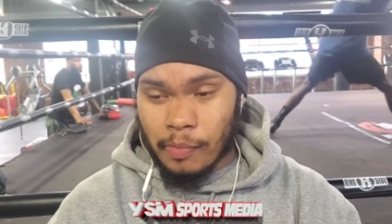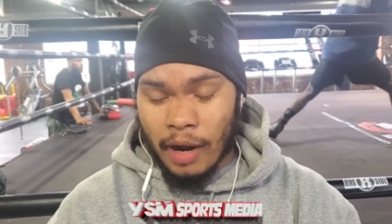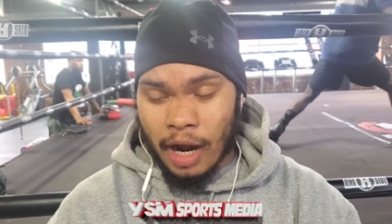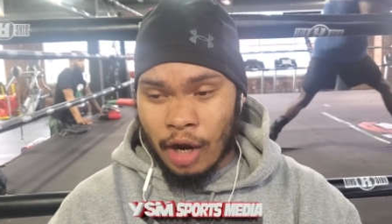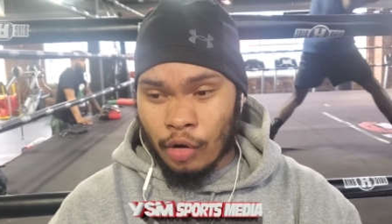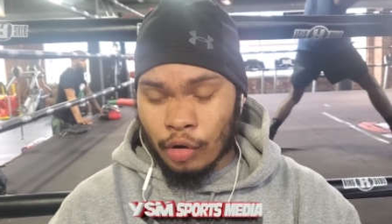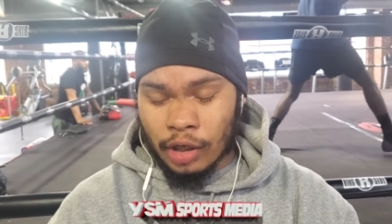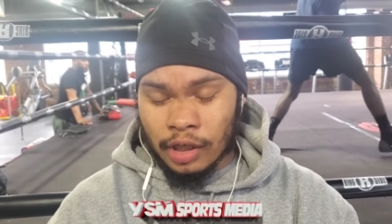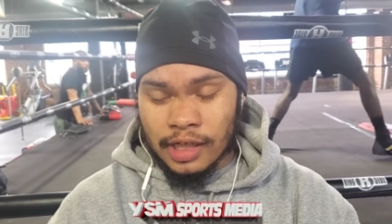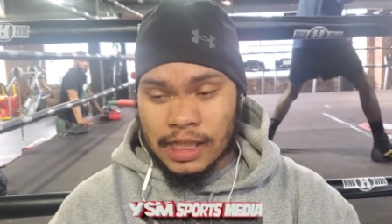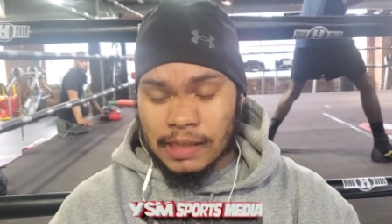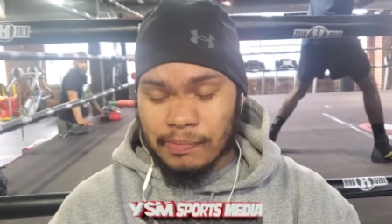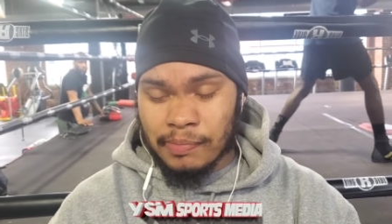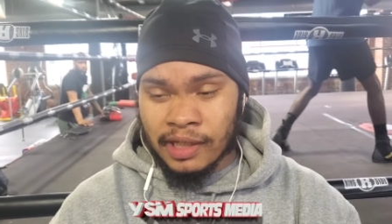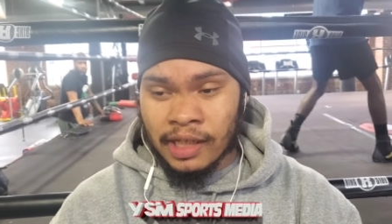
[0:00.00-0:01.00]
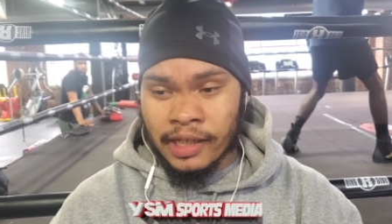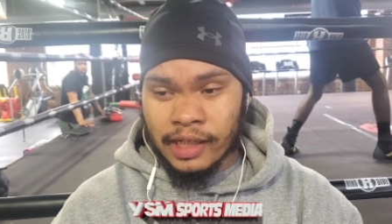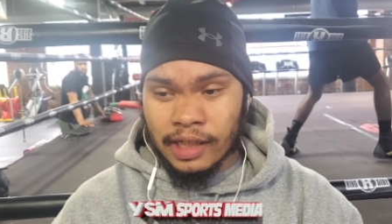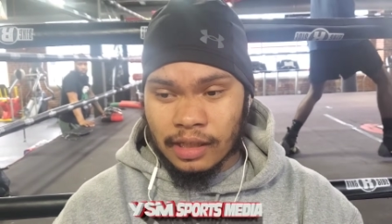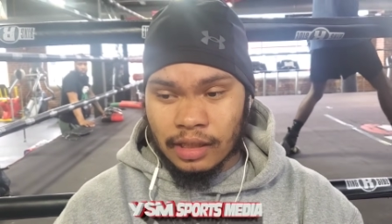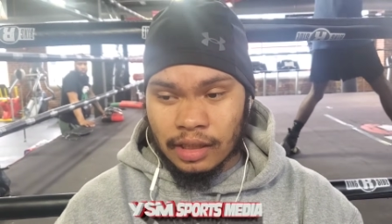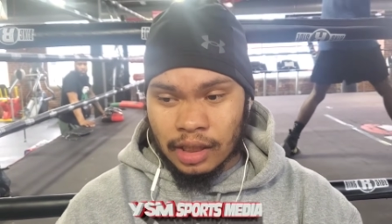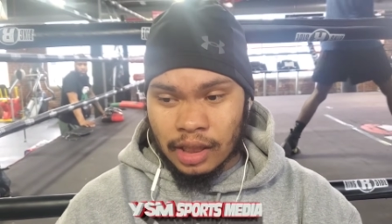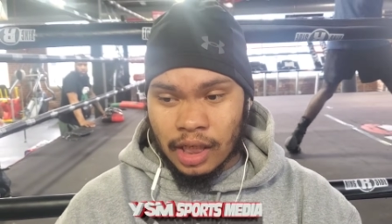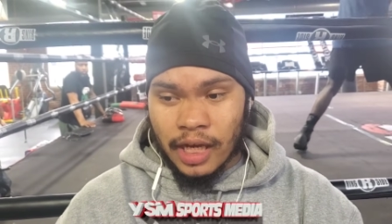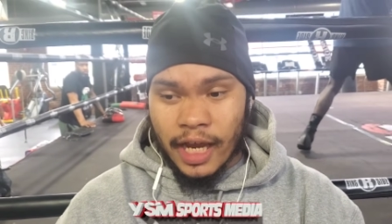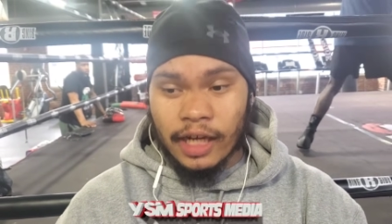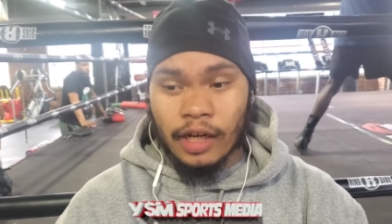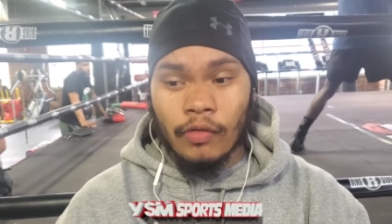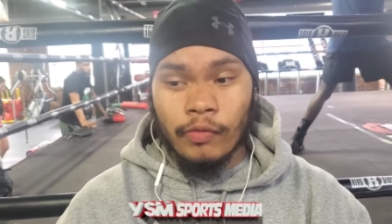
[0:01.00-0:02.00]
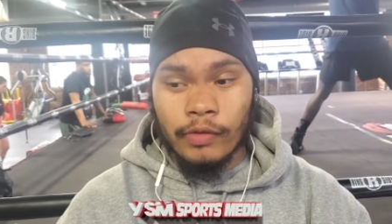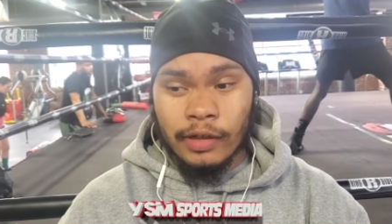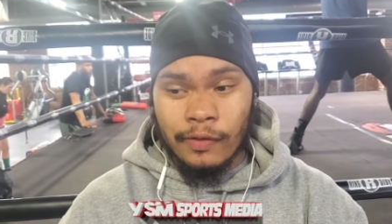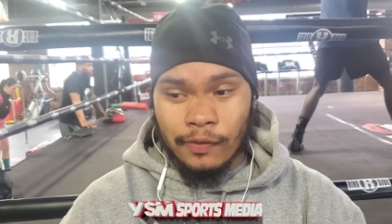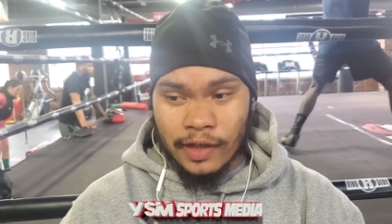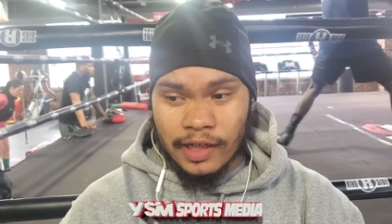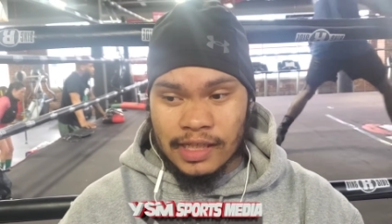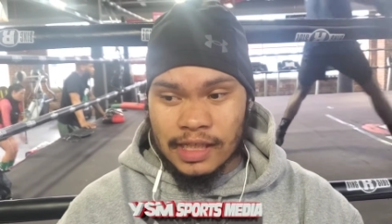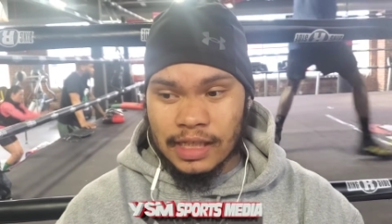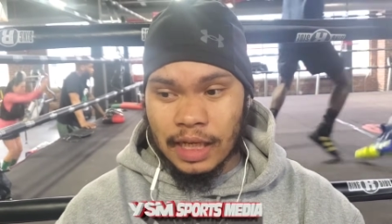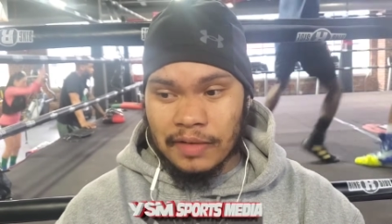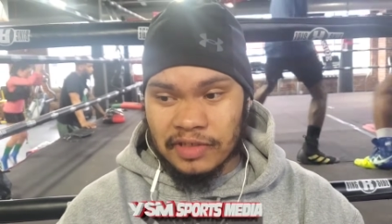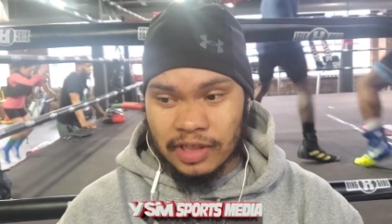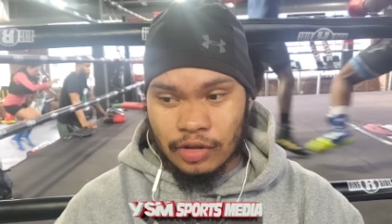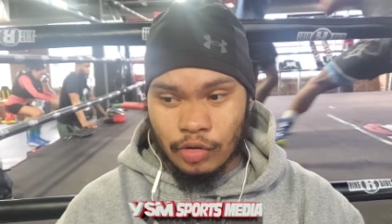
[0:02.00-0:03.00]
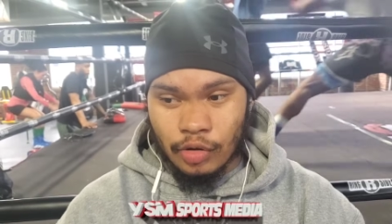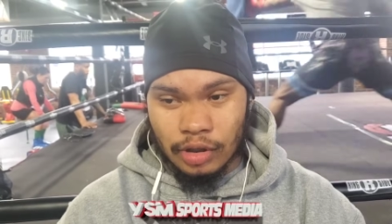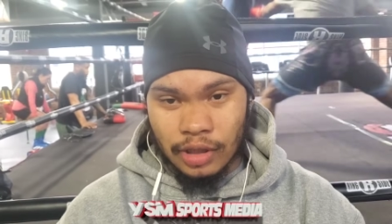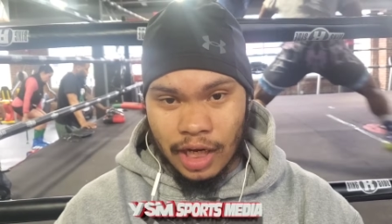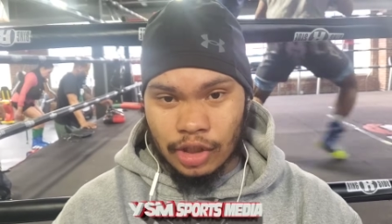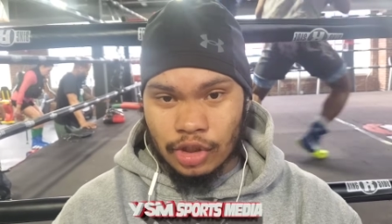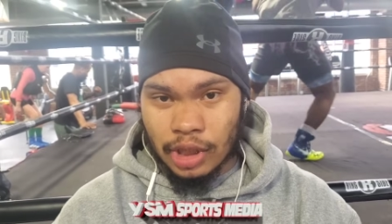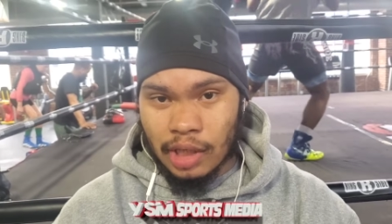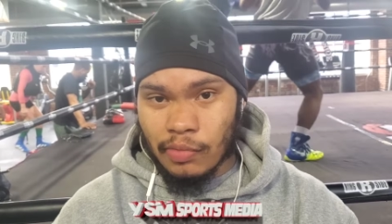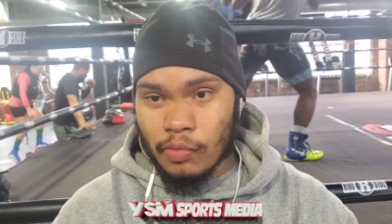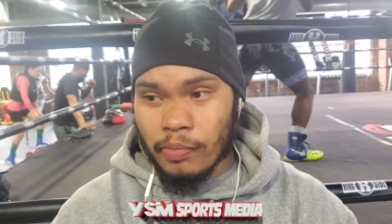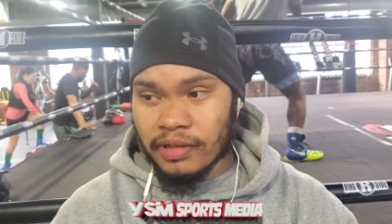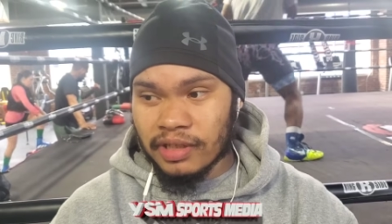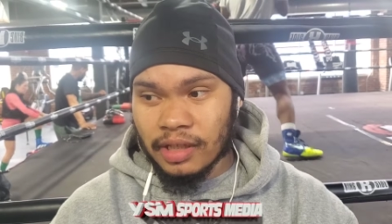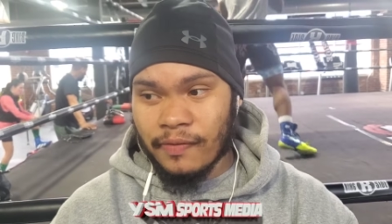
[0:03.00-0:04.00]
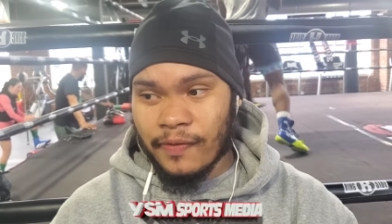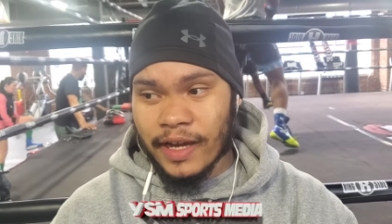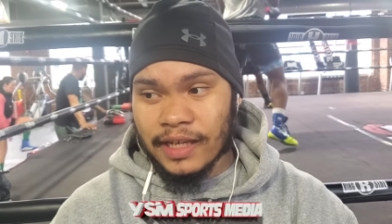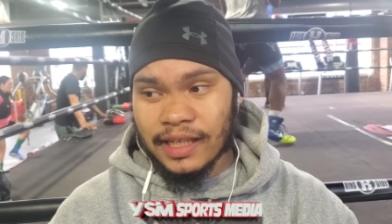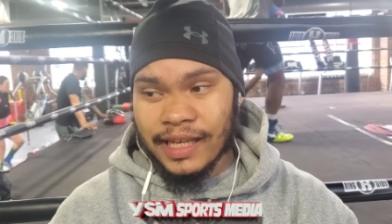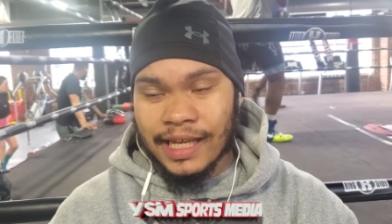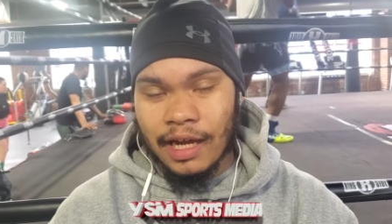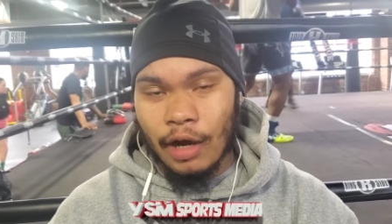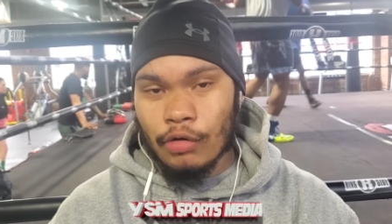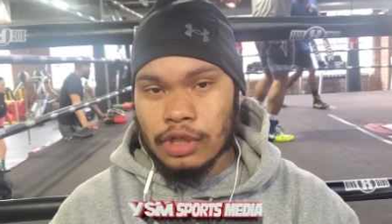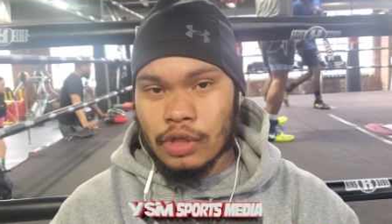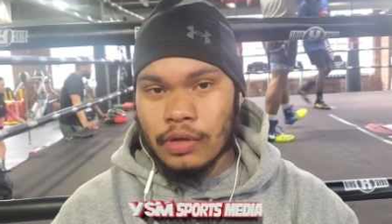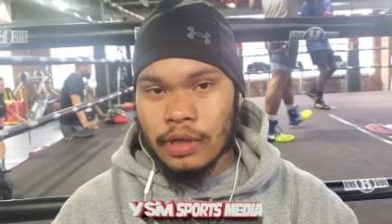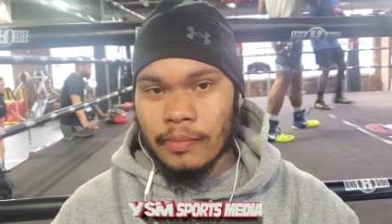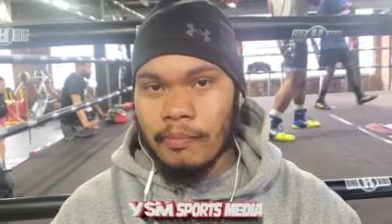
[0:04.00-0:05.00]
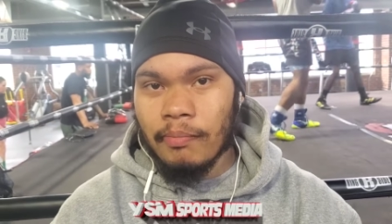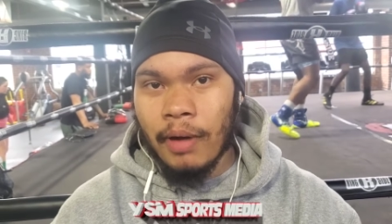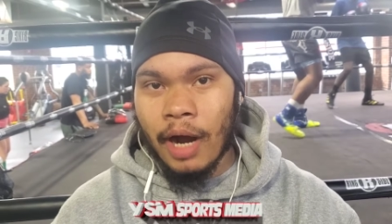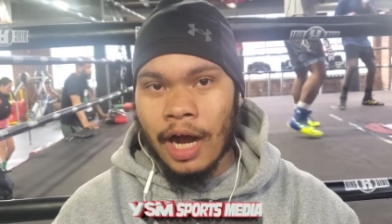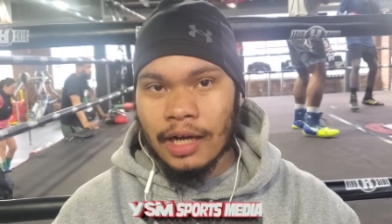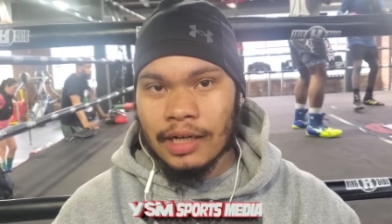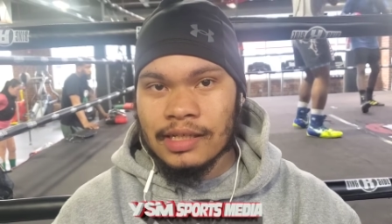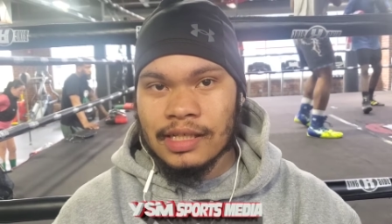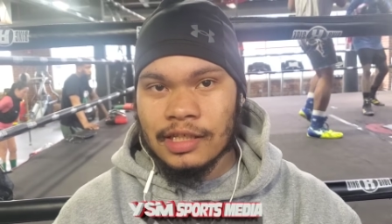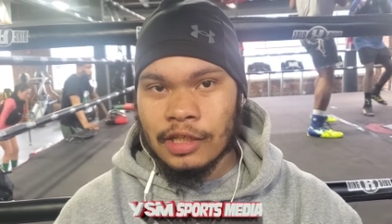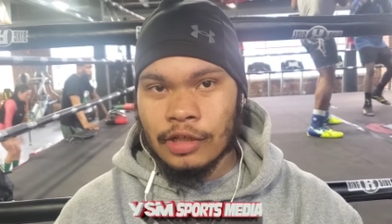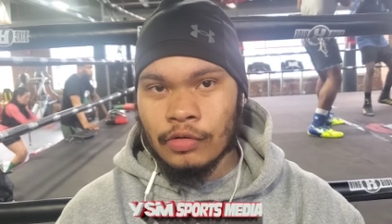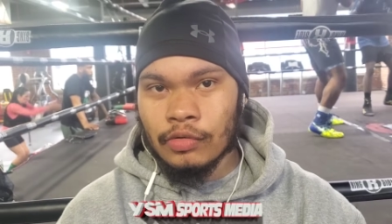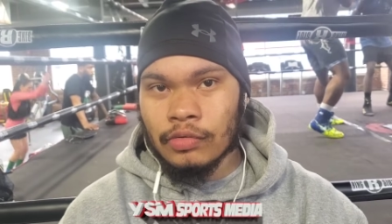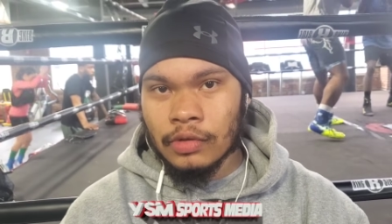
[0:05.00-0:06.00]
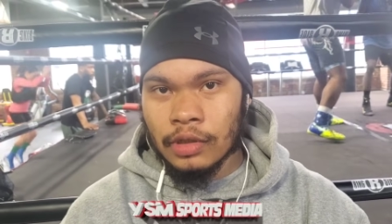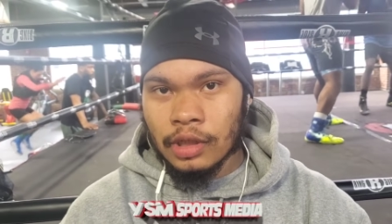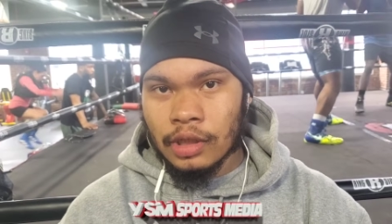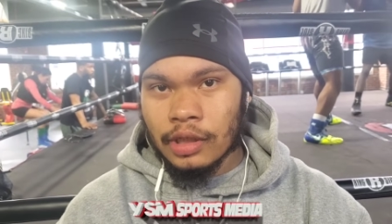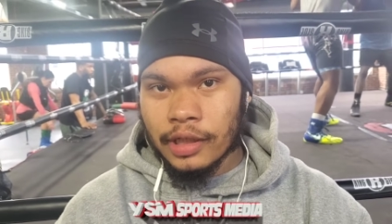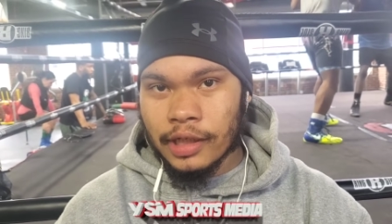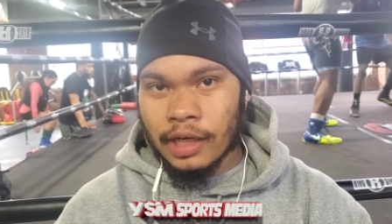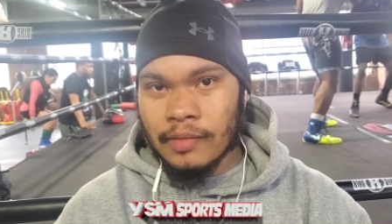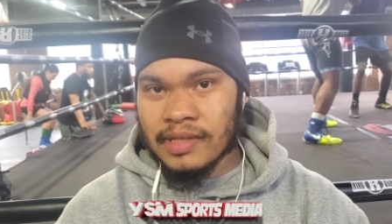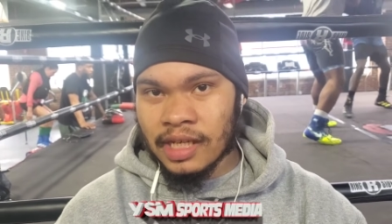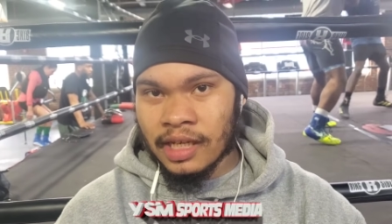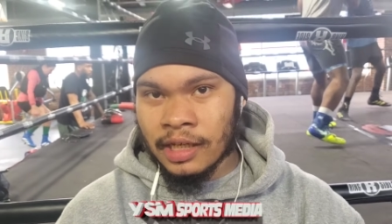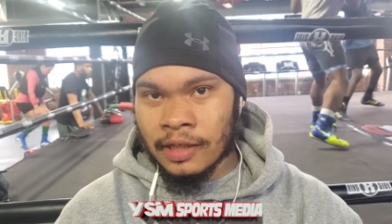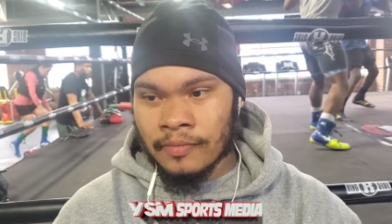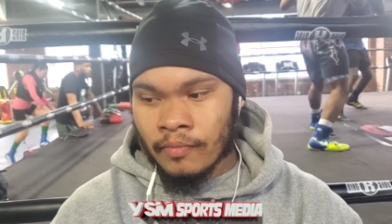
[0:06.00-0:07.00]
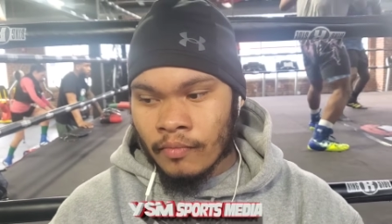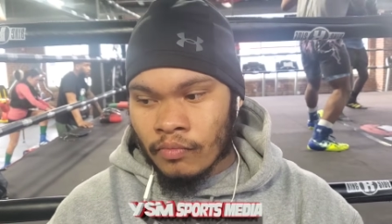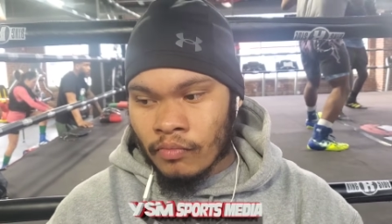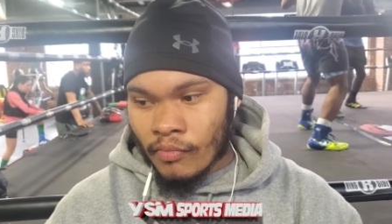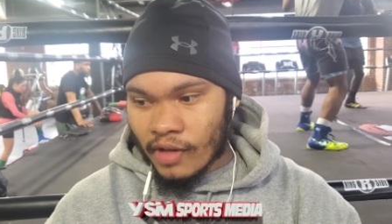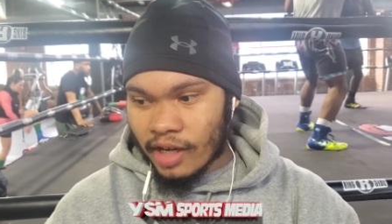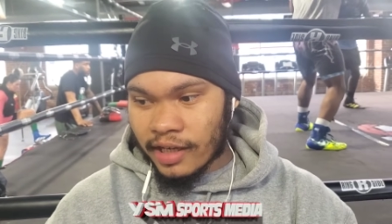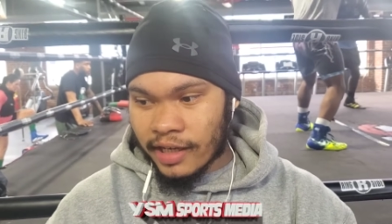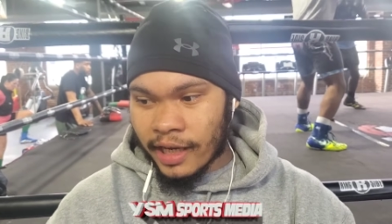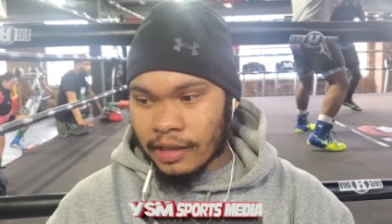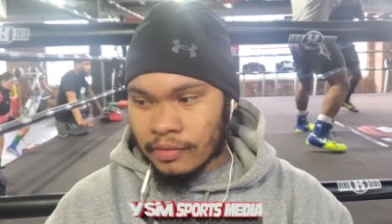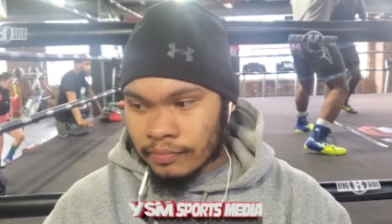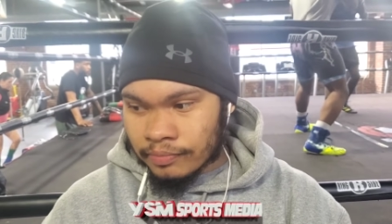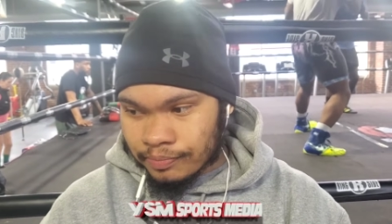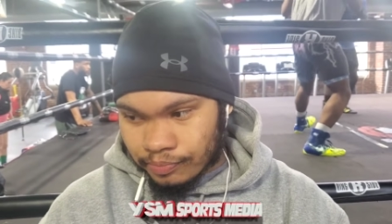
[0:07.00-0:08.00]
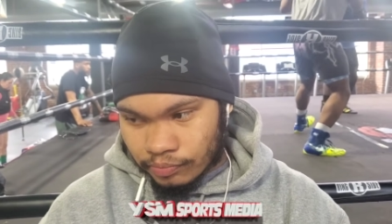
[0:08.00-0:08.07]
power and the speed and the reflexes gave Shakur a lot of trouble, but the fact that he also can box too. You know what I'm saying? Again,